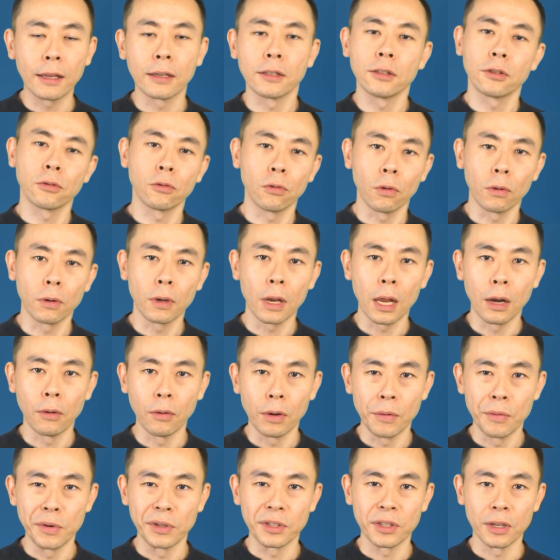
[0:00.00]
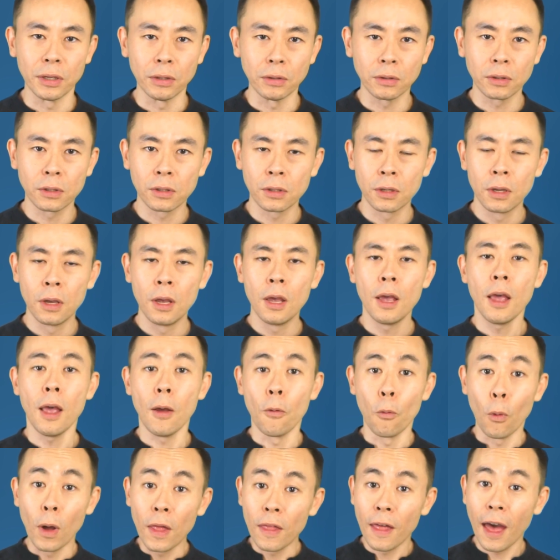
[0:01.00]
extraordinary results.
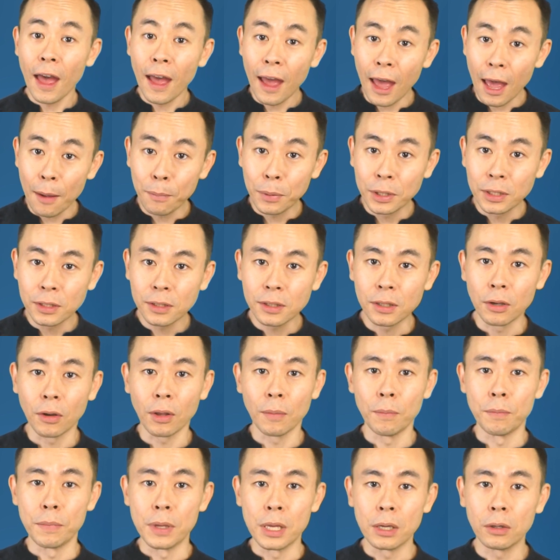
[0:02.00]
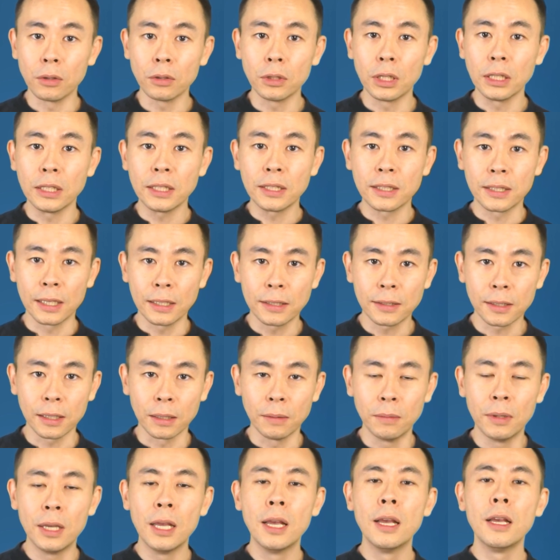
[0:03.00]
And when that happens, you can build a
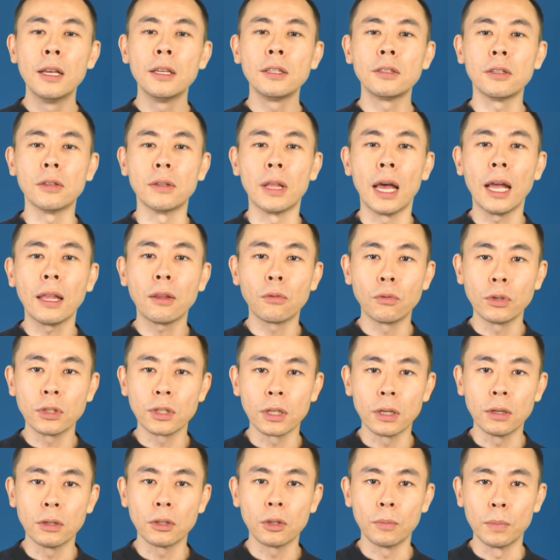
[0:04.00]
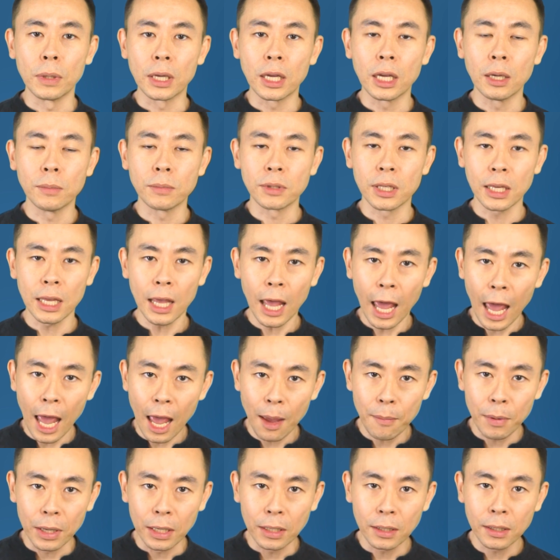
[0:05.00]
system so that result becomes a
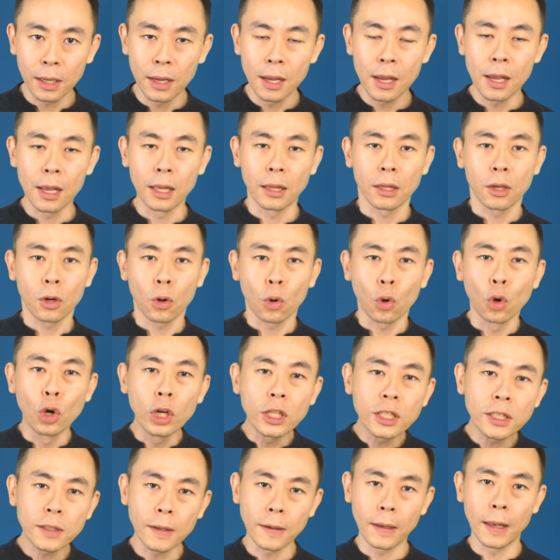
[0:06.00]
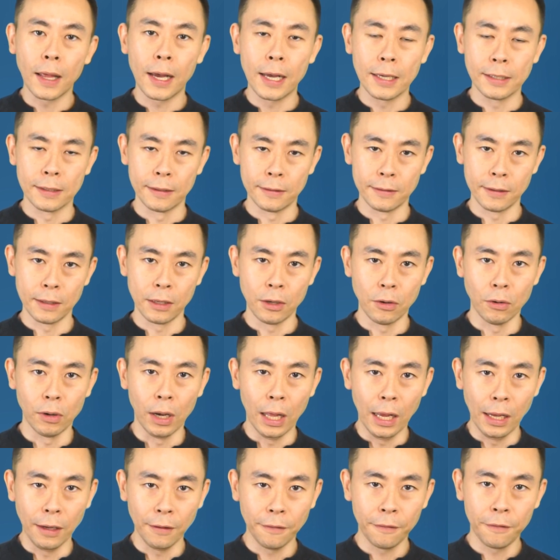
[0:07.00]
habit, it crystallizes in your
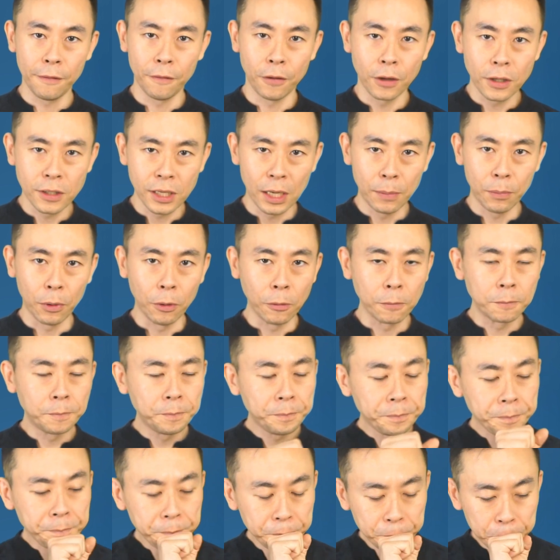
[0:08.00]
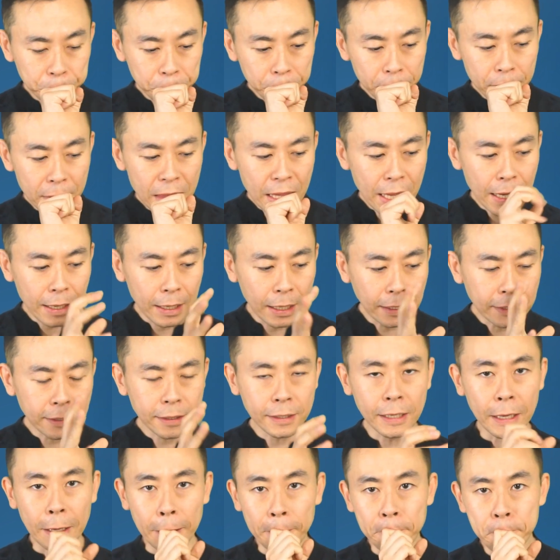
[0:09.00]
life. For example, let's
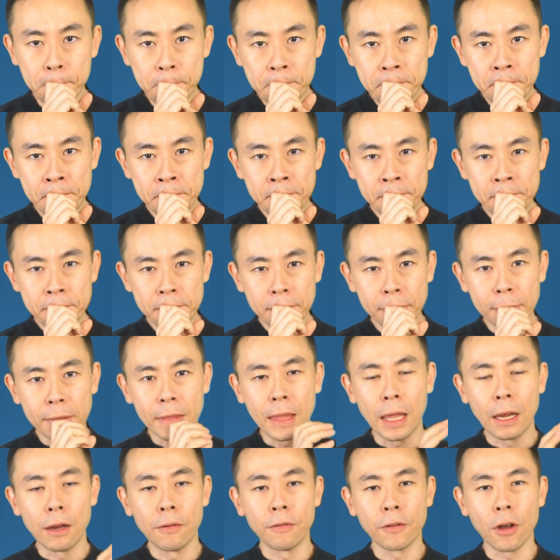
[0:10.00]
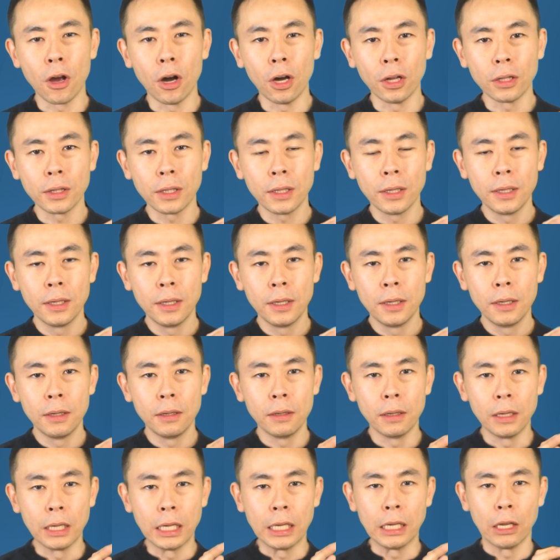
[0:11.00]
say that you've got
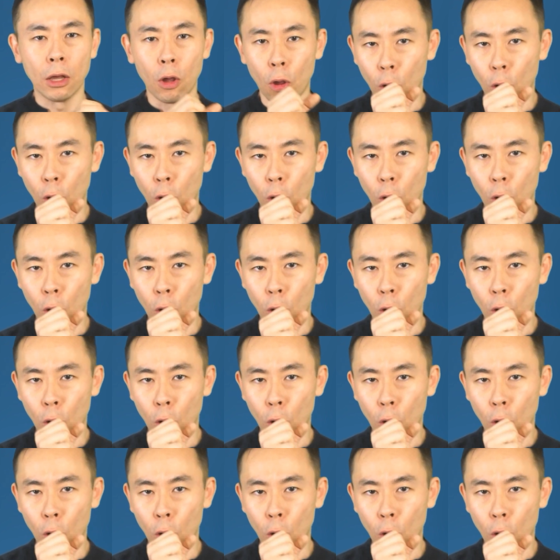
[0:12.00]
a